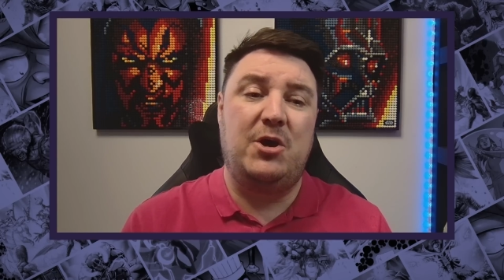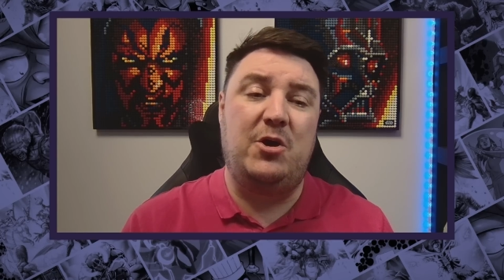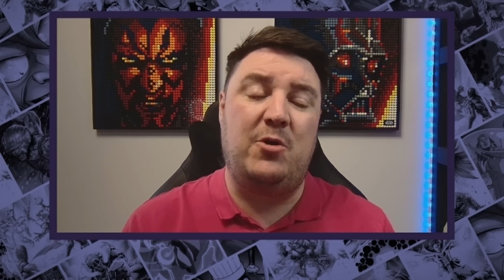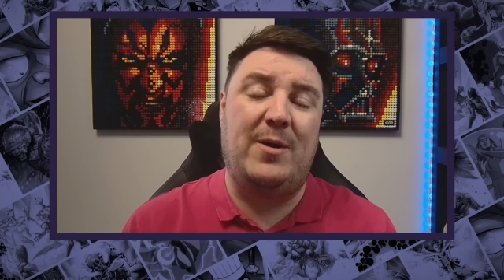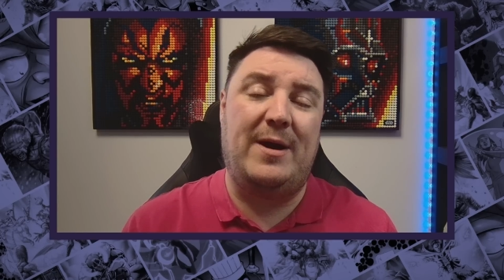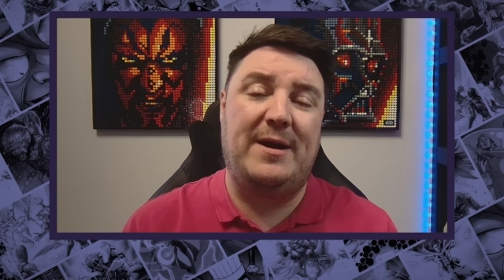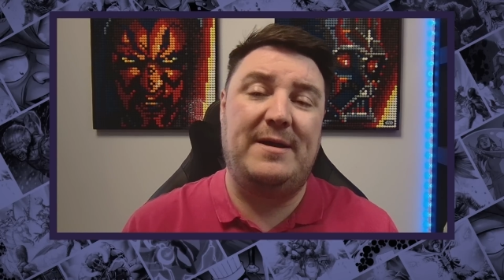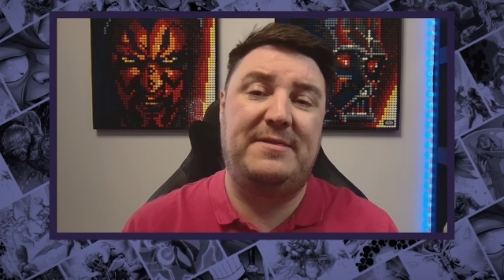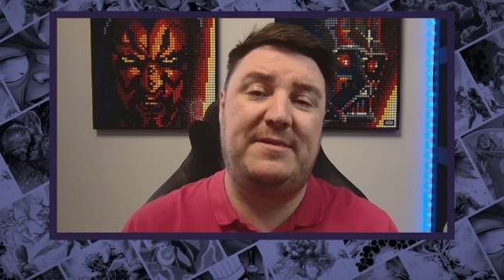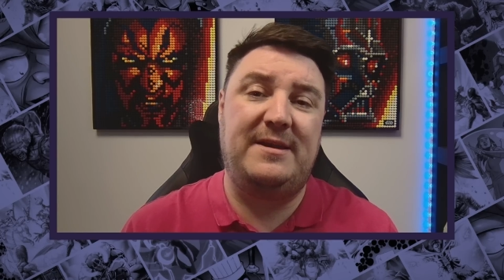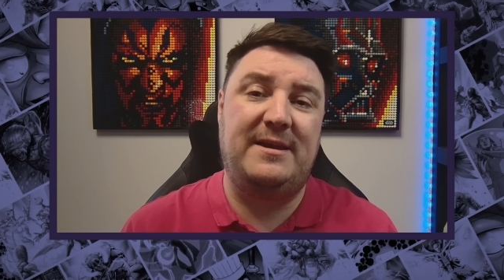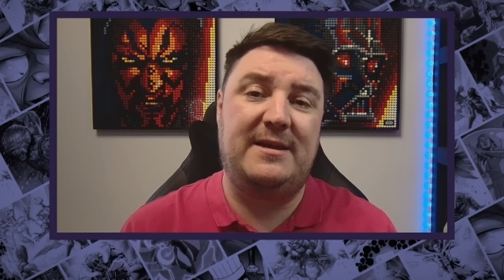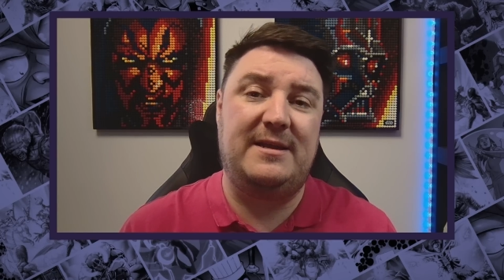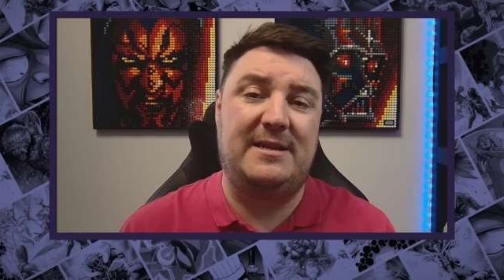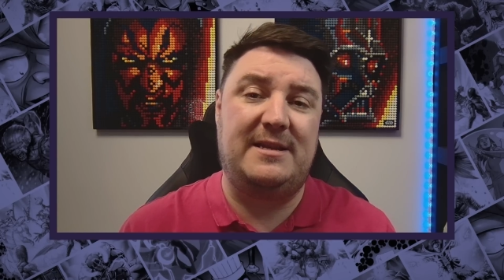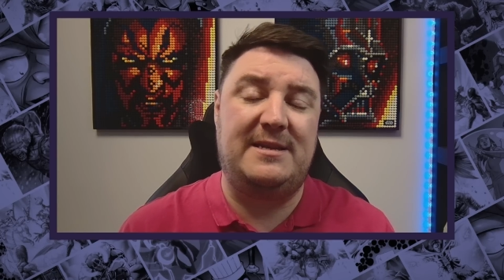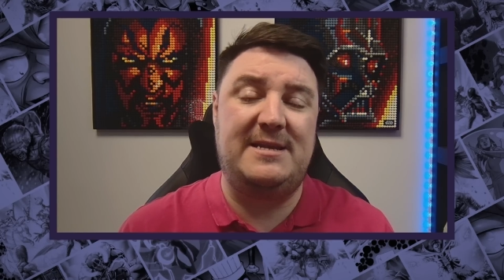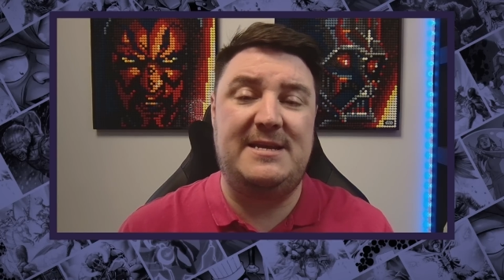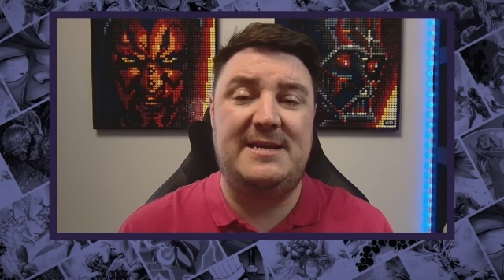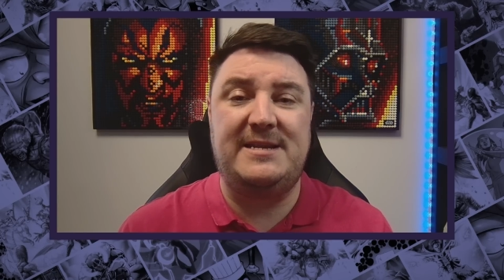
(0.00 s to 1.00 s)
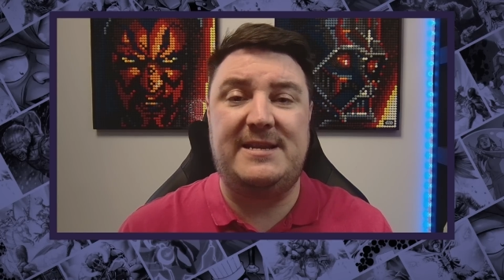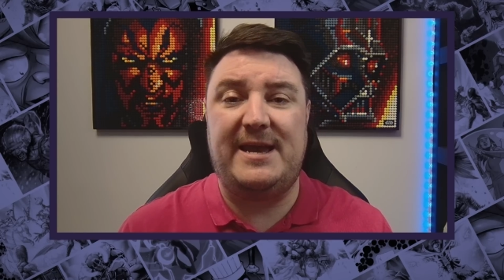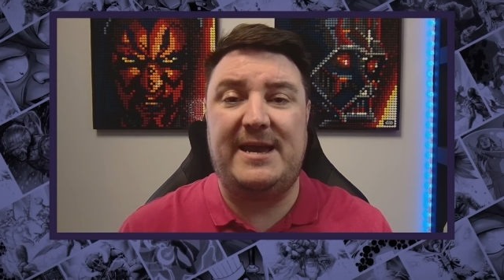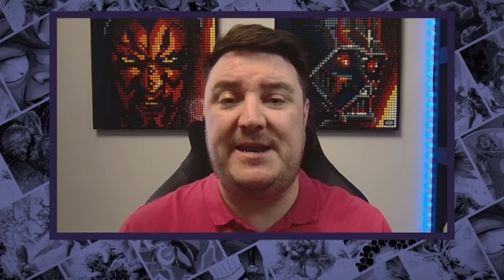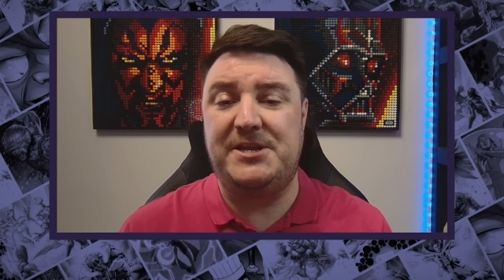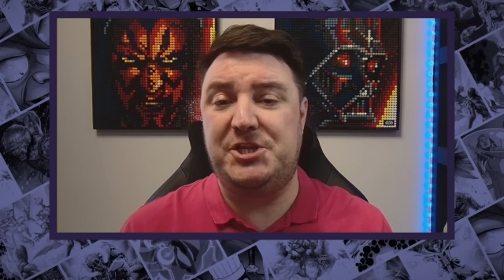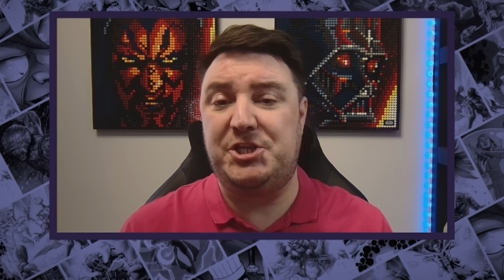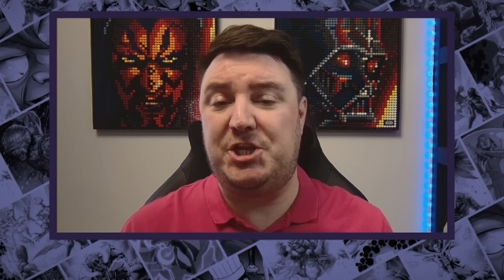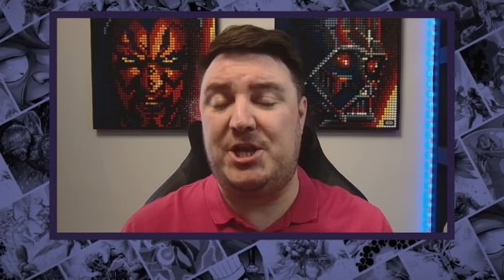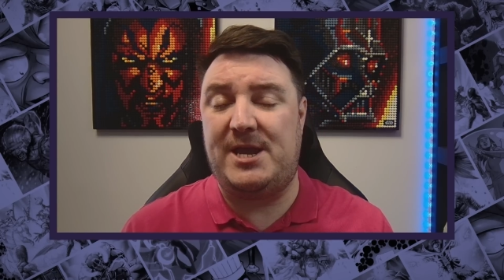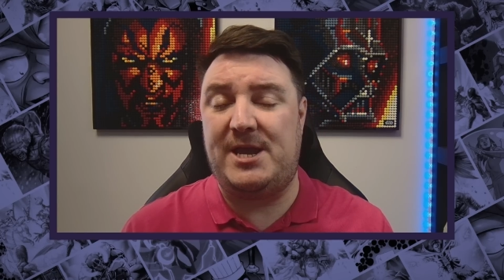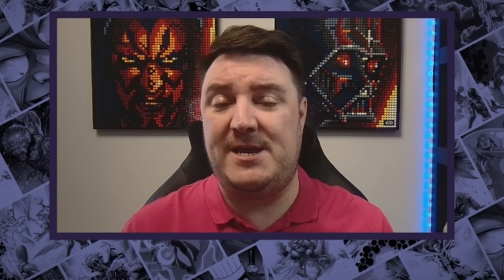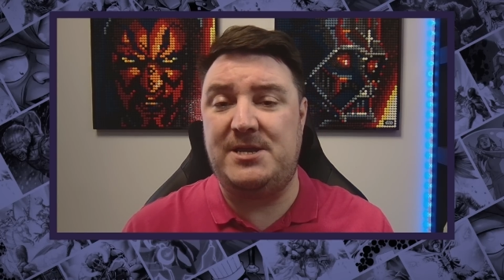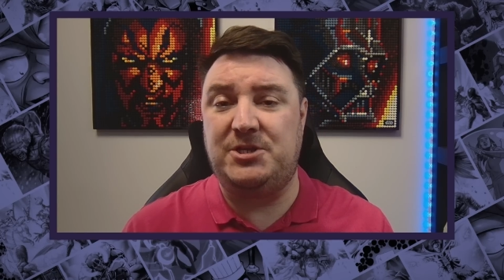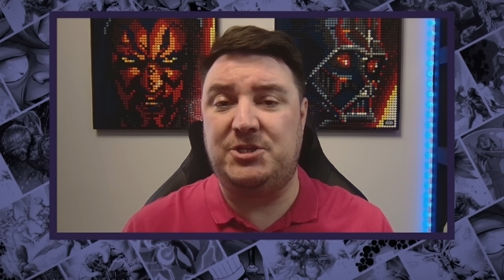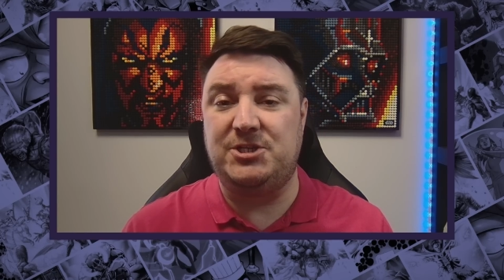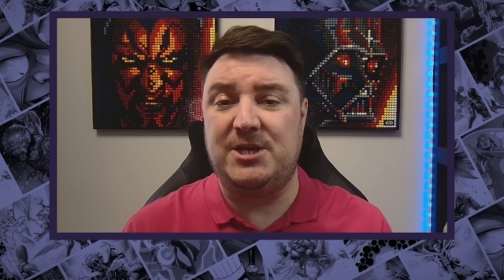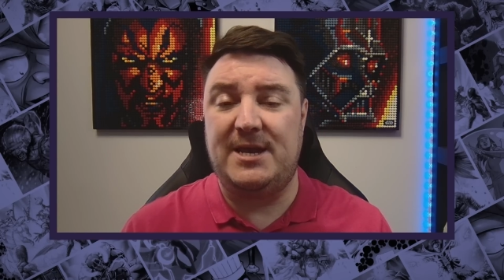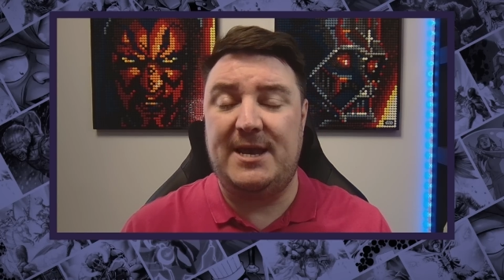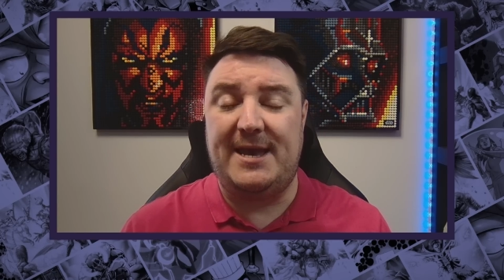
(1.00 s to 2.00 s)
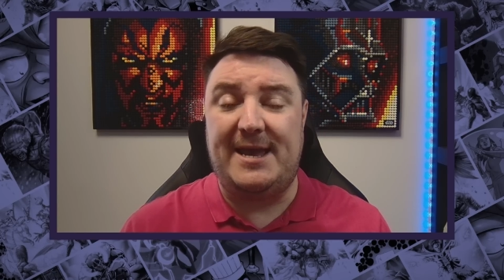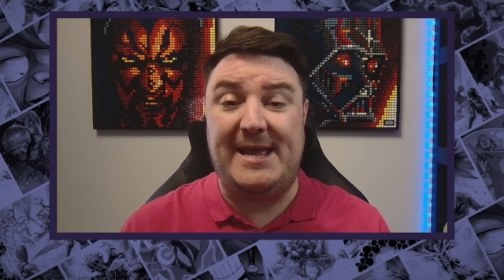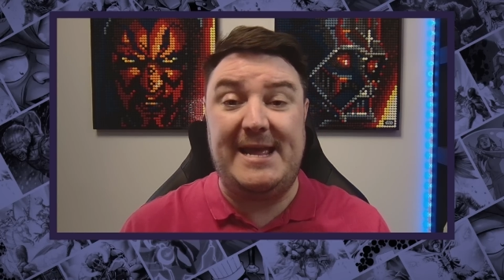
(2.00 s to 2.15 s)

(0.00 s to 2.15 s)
who I think need a change